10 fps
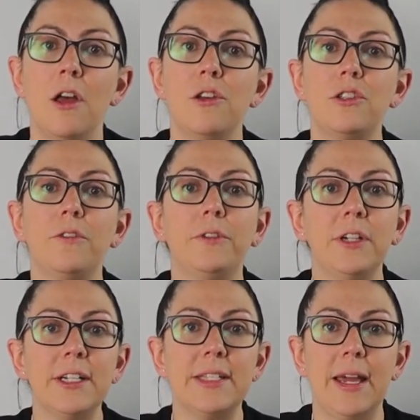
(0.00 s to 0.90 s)
So, for
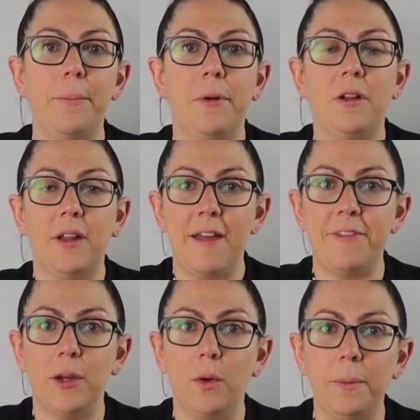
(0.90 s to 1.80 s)
example, if
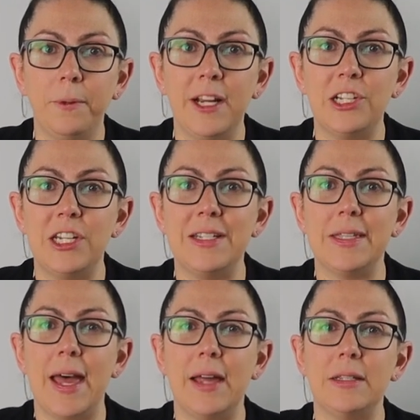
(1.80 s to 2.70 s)
the corporation is
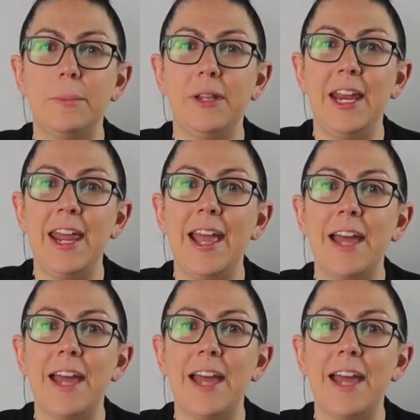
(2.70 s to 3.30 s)
contemplating